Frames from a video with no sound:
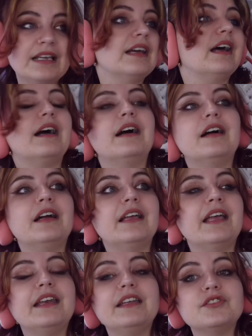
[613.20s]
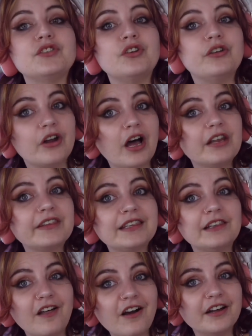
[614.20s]
and it's not
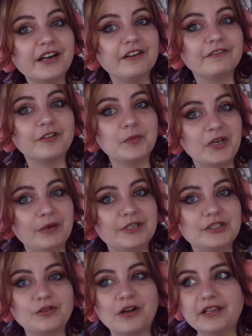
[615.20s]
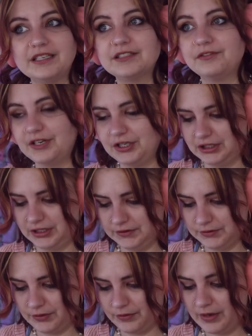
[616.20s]
long enough for me to be struggling to finish it.
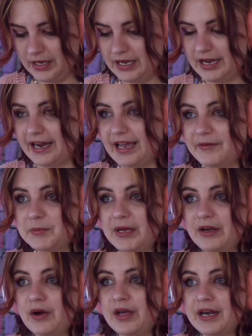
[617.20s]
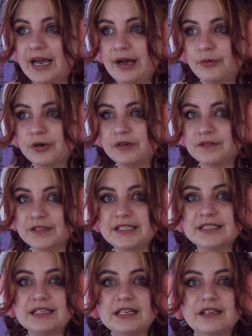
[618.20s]
So I have about an hour of
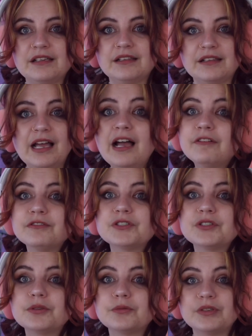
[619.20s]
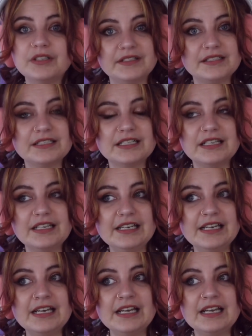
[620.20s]
listening left, realistically.